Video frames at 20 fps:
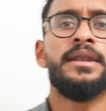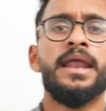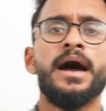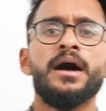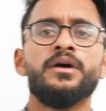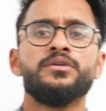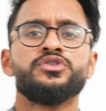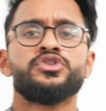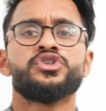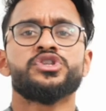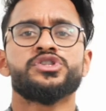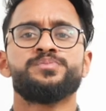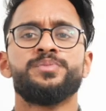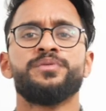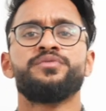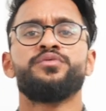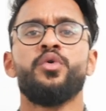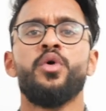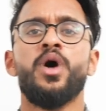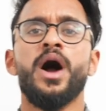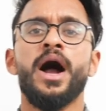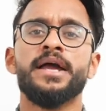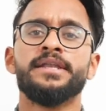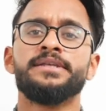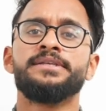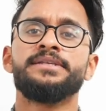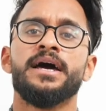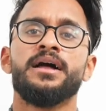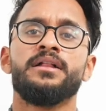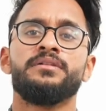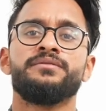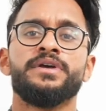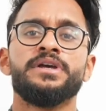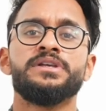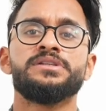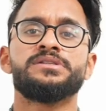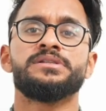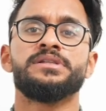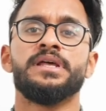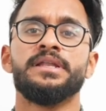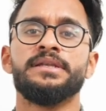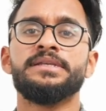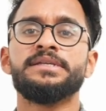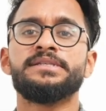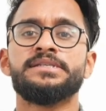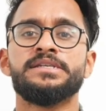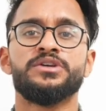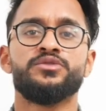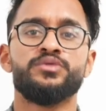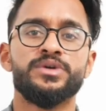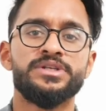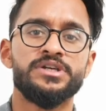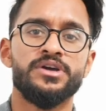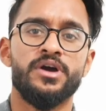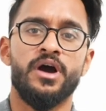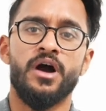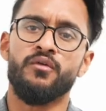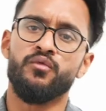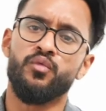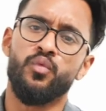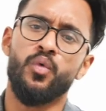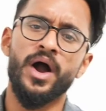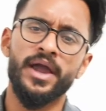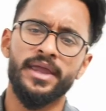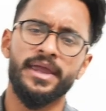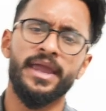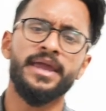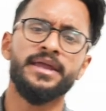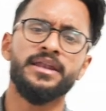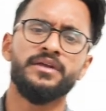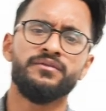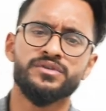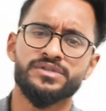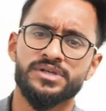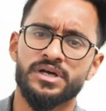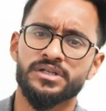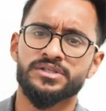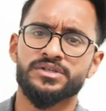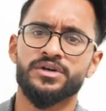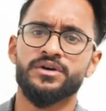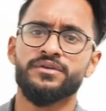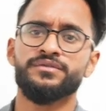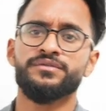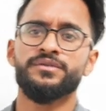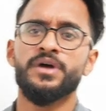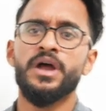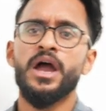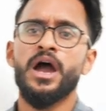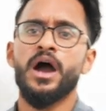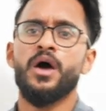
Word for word: Now, just before I delve into the nitty-gritty of why A-Levels are tough